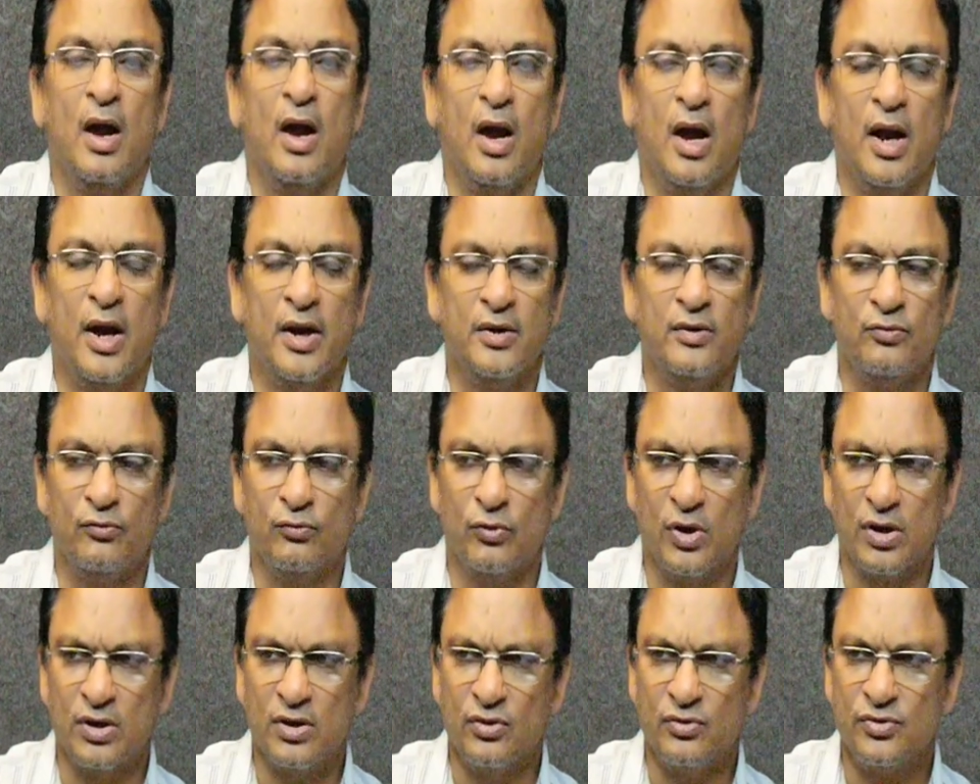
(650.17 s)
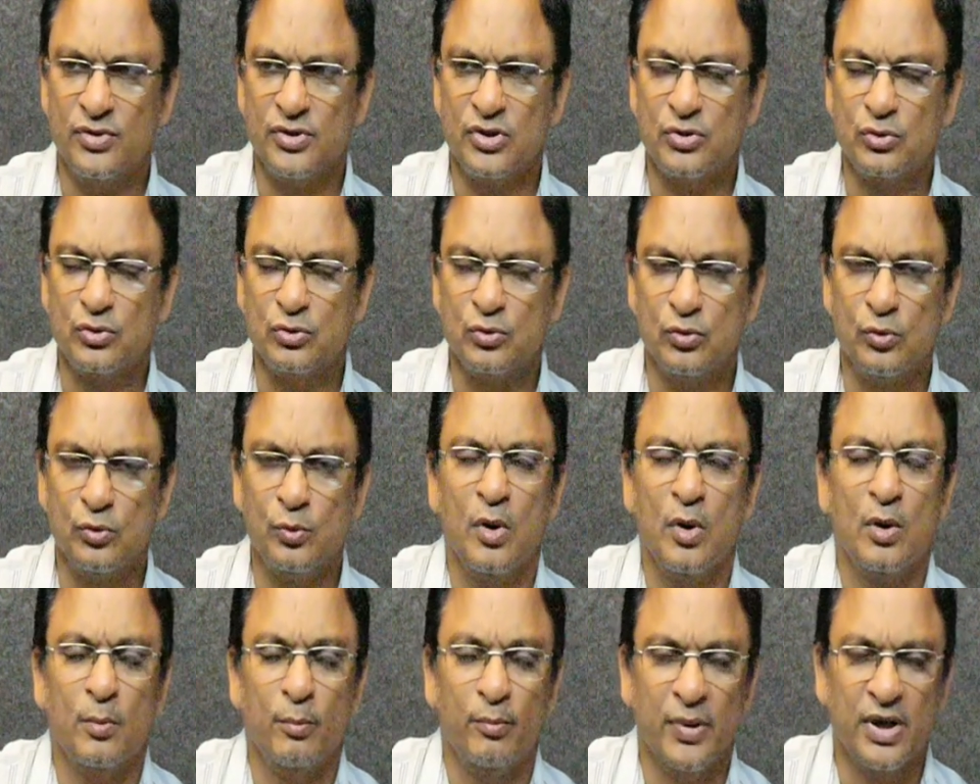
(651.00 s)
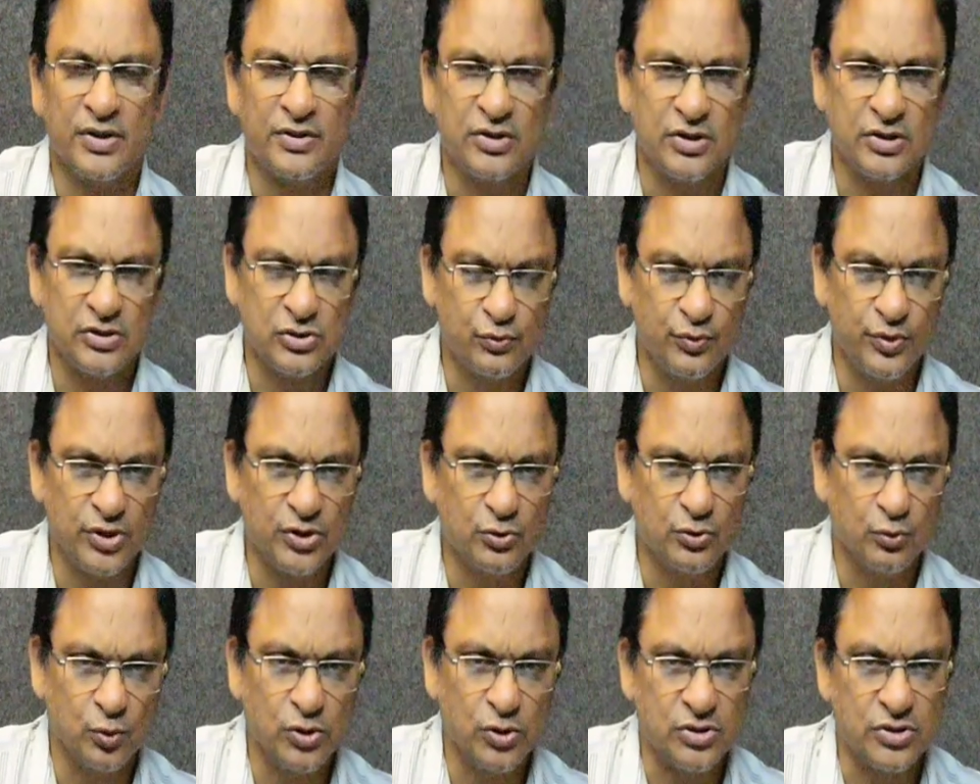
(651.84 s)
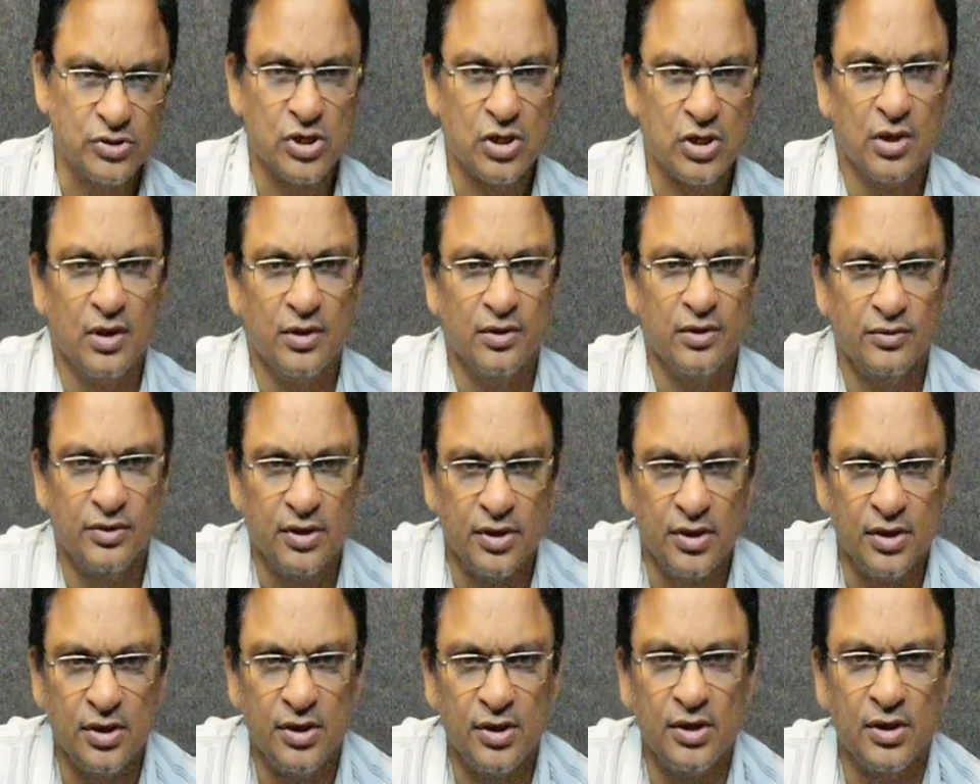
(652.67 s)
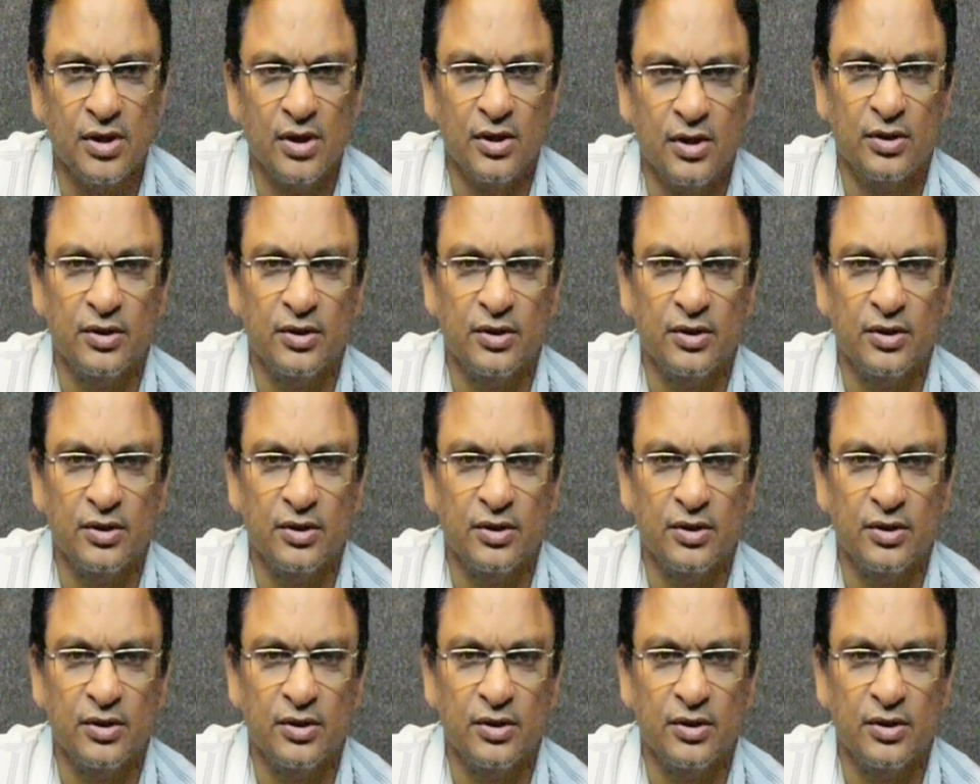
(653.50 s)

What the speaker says: And one of the two methods with which the